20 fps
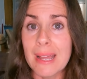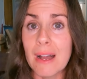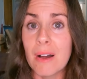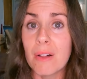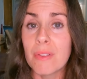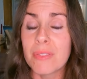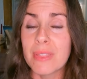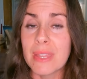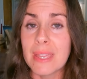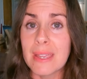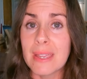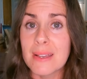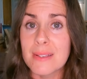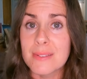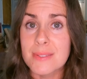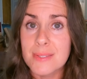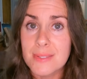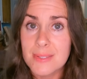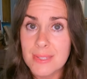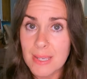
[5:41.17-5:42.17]
out the
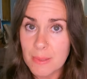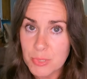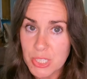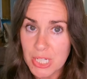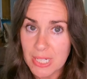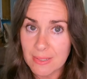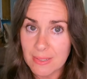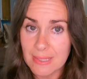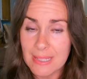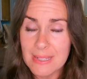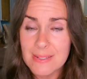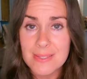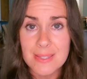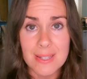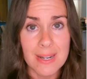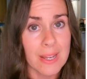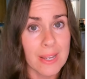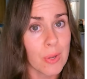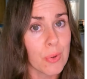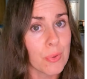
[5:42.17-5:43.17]
subject list,
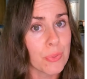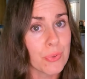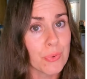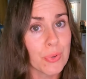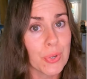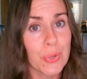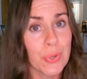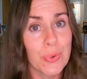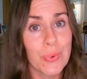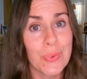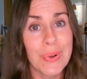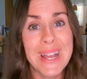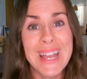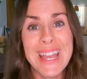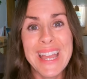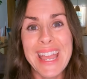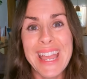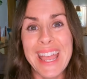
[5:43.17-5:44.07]
then I go through